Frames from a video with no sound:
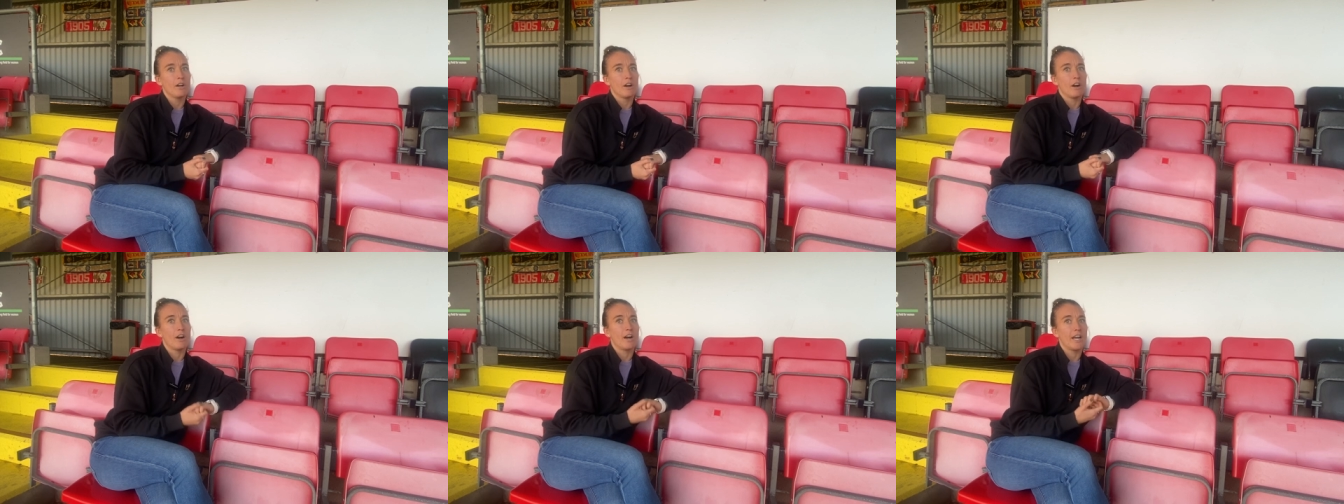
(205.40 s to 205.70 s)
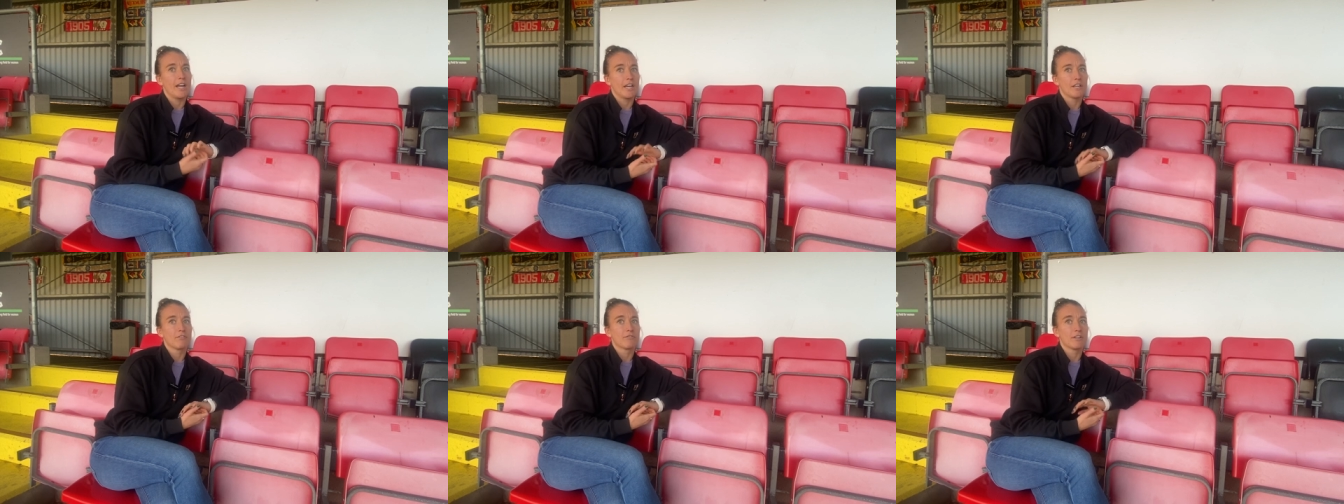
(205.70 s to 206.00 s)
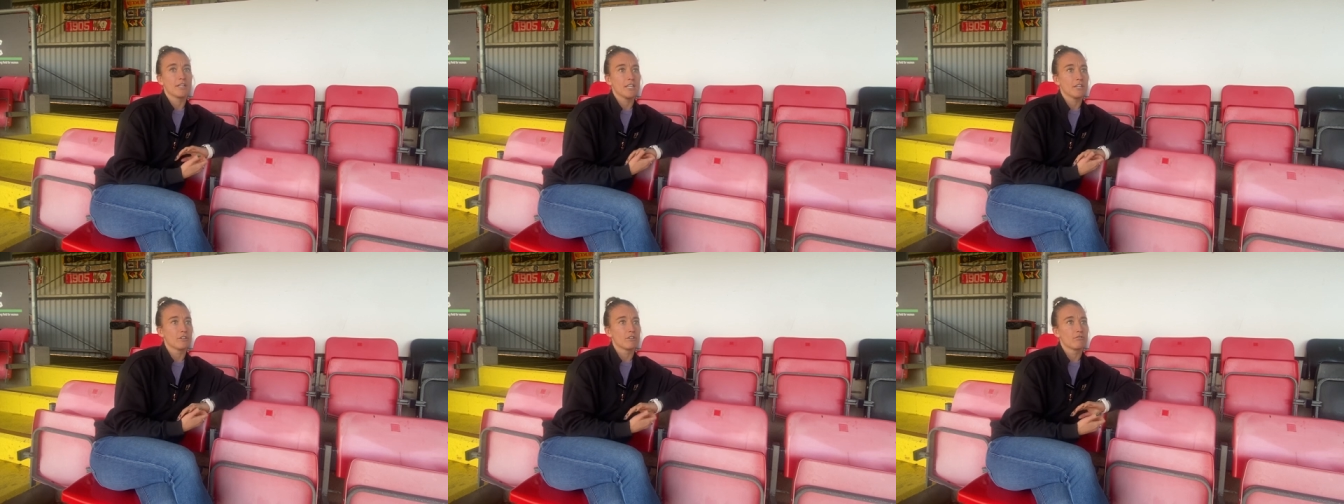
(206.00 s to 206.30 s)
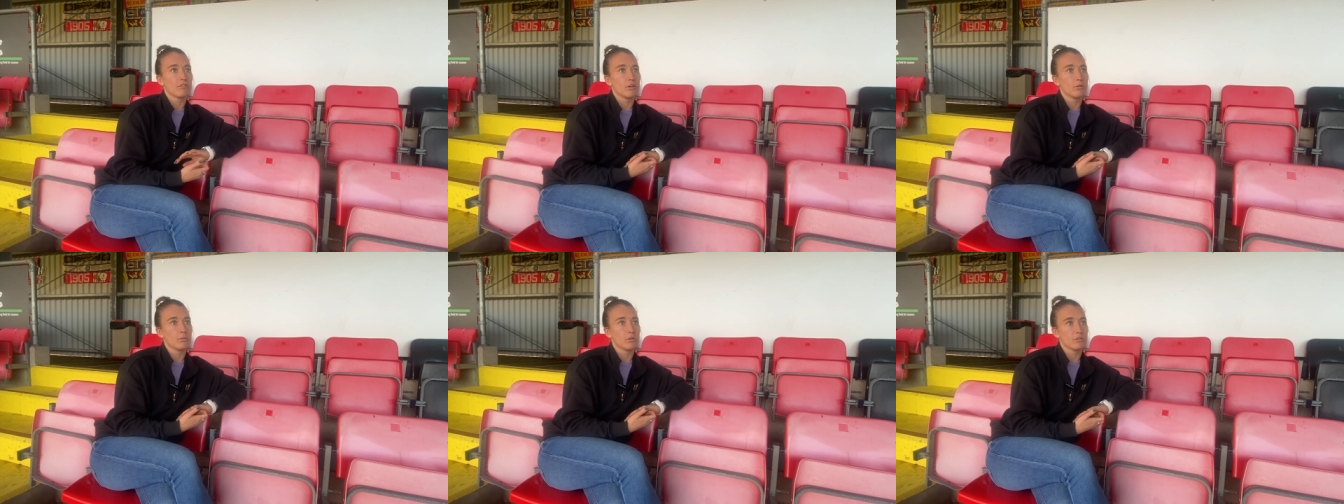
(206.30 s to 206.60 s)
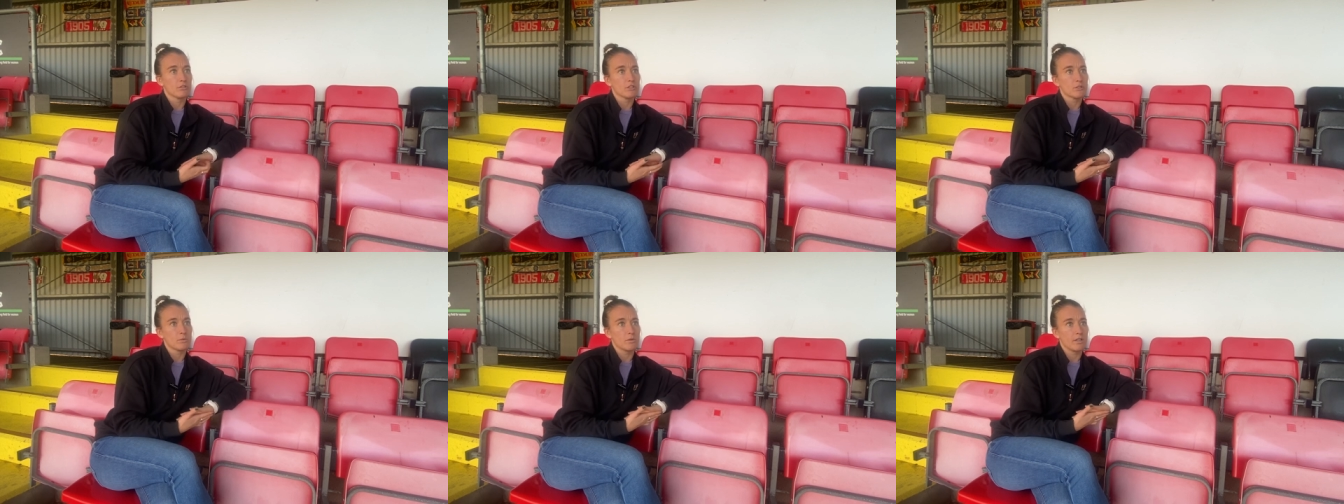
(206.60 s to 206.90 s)
I had really good role
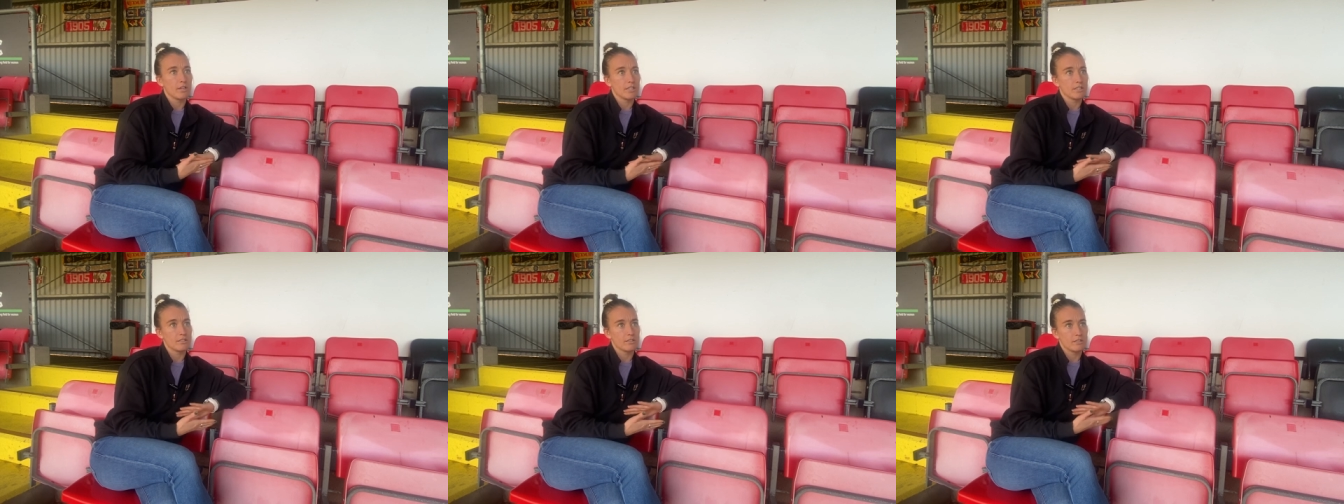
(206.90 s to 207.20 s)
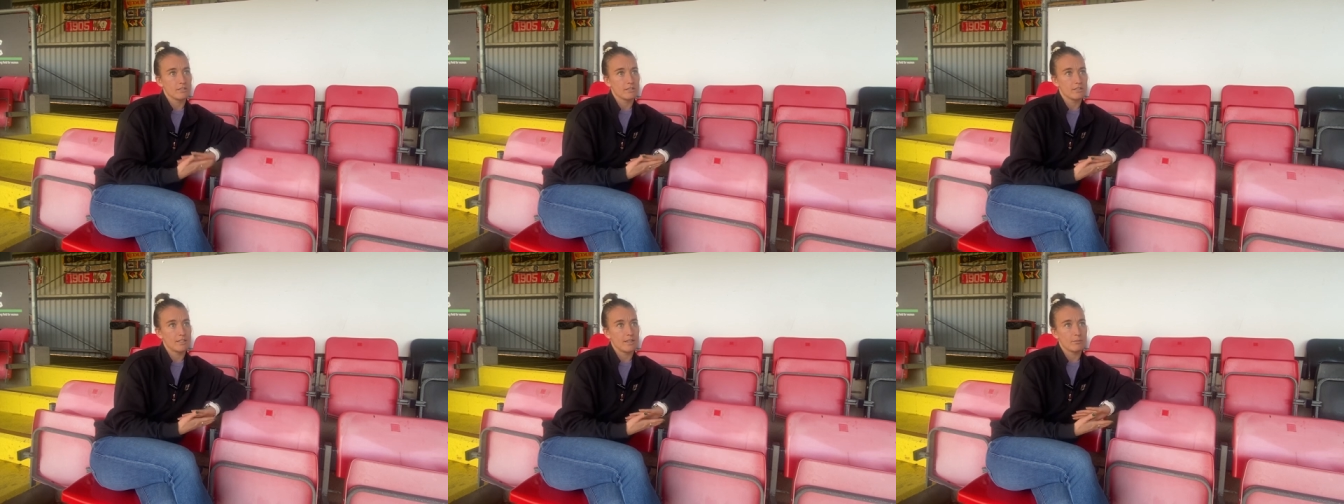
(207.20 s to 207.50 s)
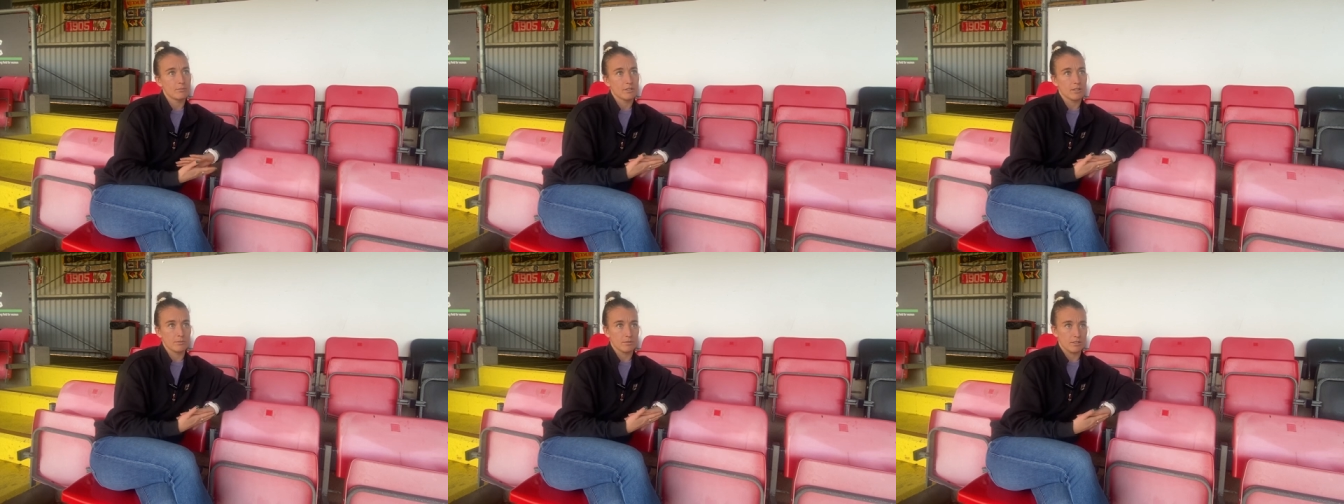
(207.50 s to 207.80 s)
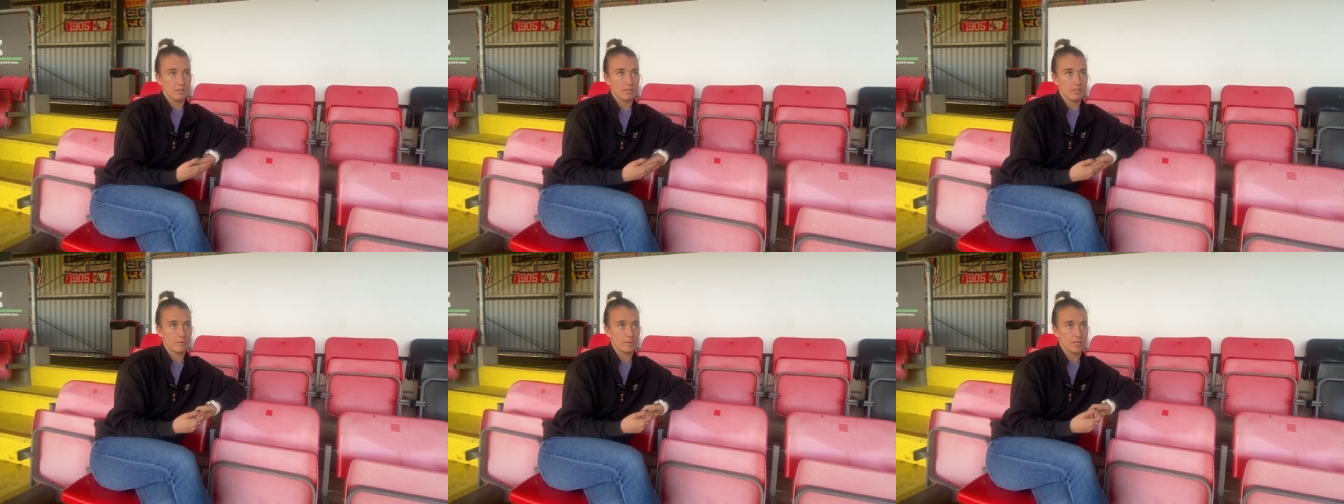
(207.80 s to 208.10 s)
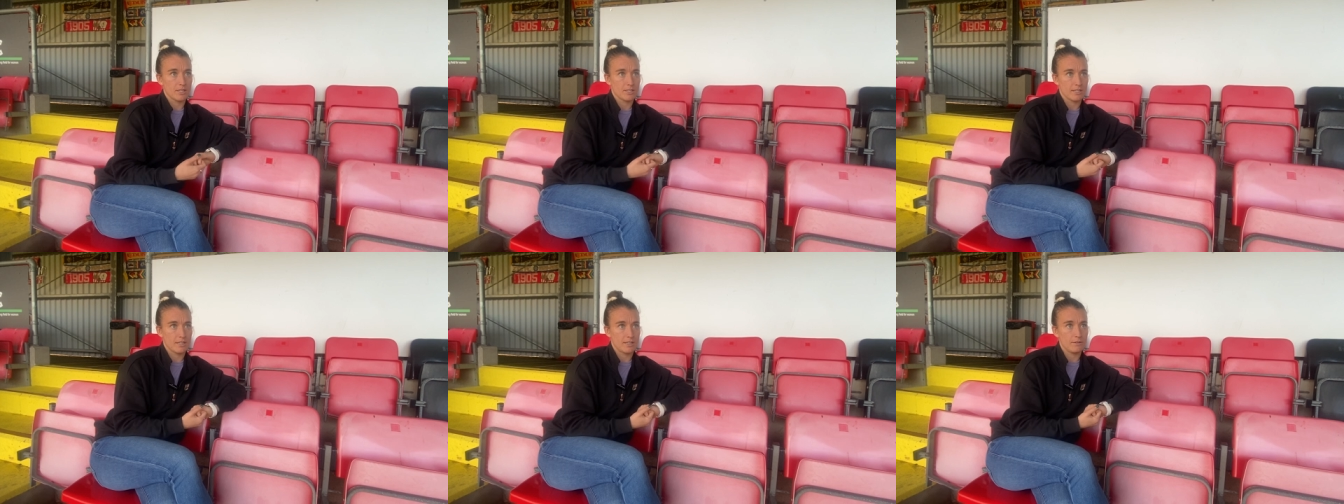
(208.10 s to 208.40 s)
models when I stepped up to the
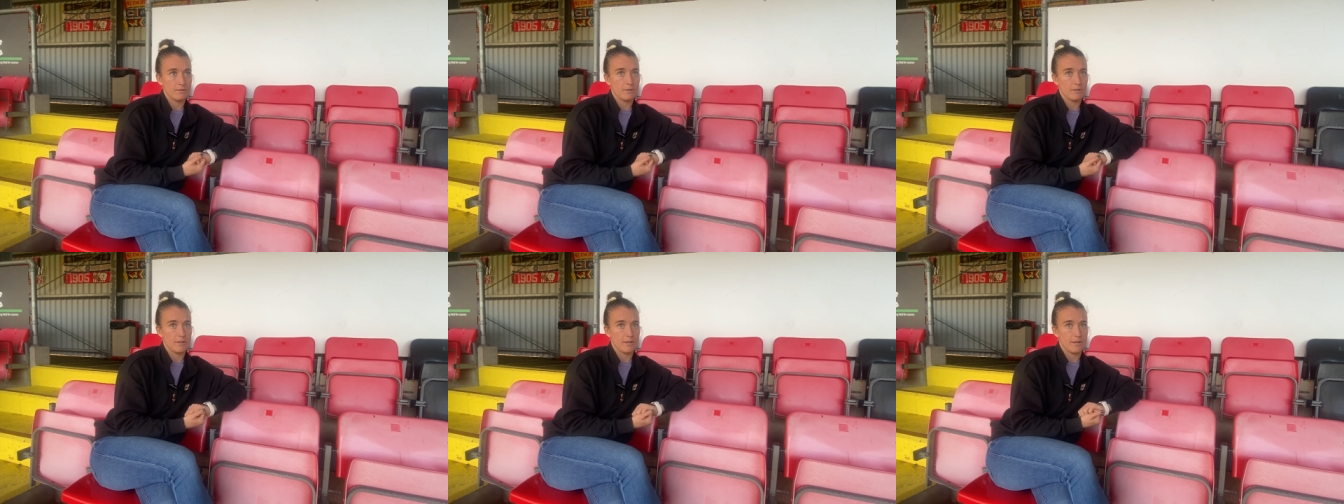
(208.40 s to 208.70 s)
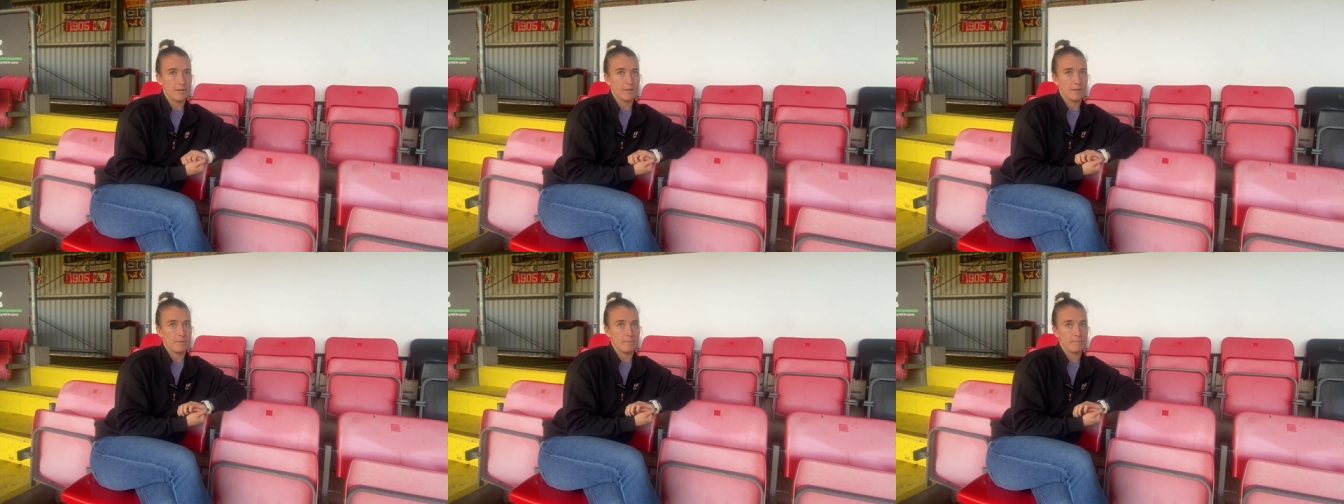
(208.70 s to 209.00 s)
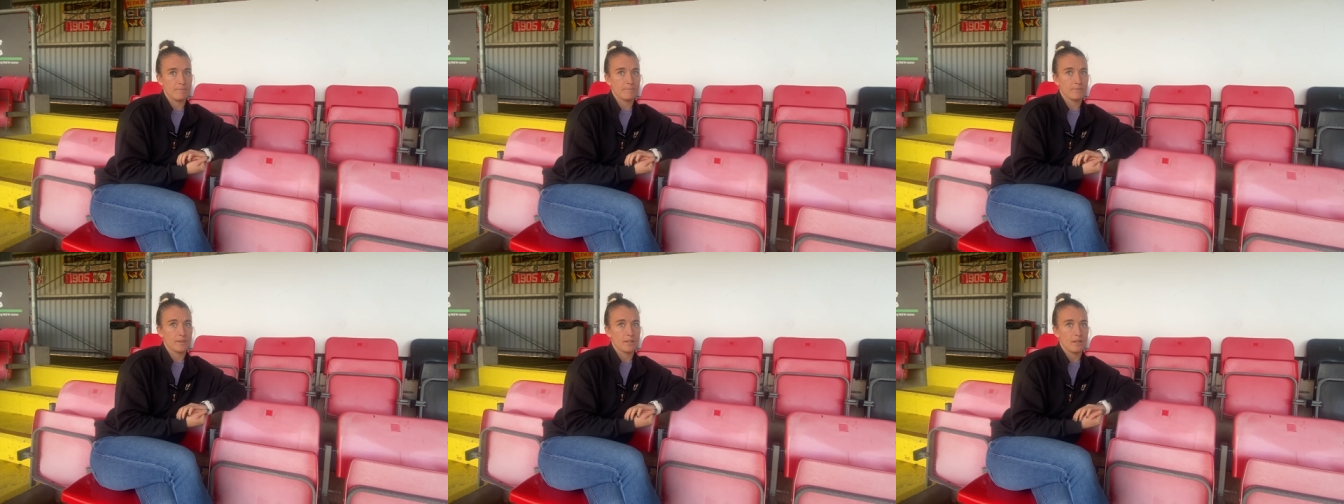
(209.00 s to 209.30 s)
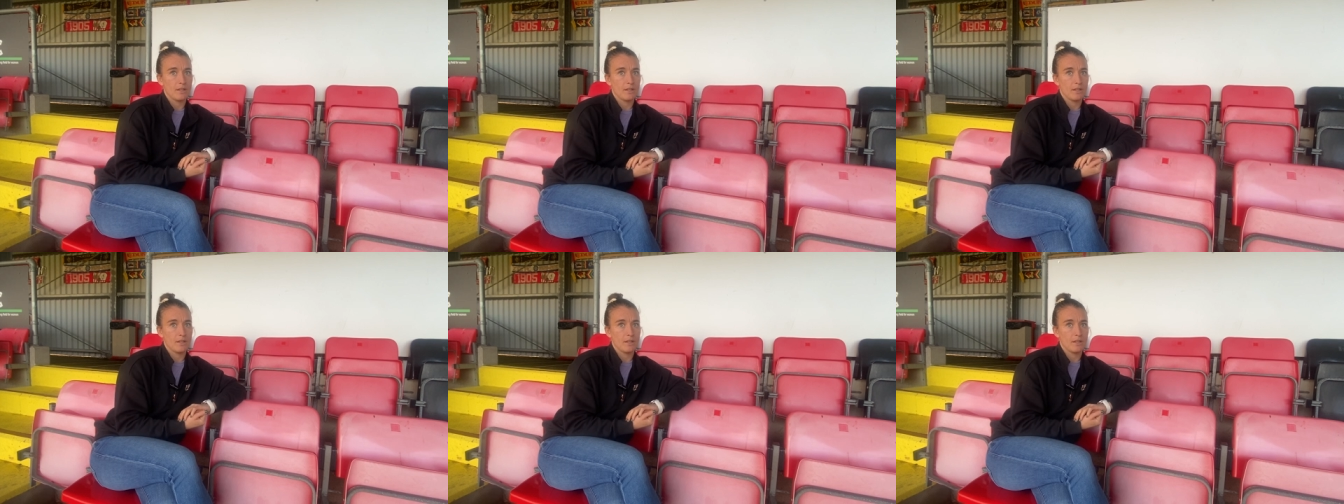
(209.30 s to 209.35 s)
WSL um,